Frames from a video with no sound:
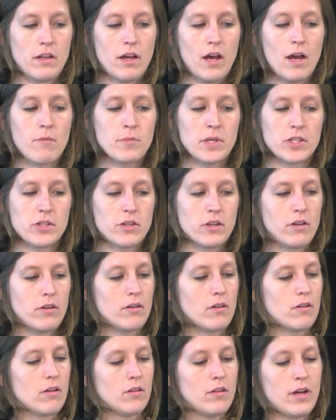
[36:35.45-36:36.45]
I
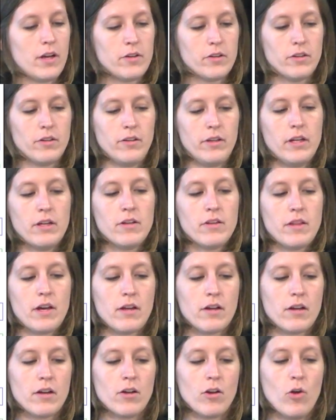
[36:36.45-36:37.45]
mentioned a lot earlier
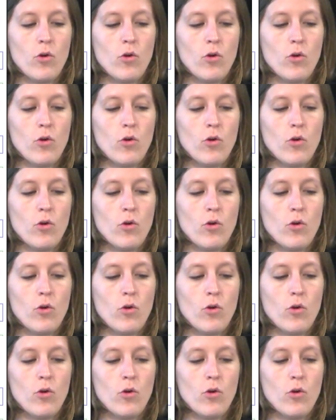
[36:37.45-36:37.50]
that our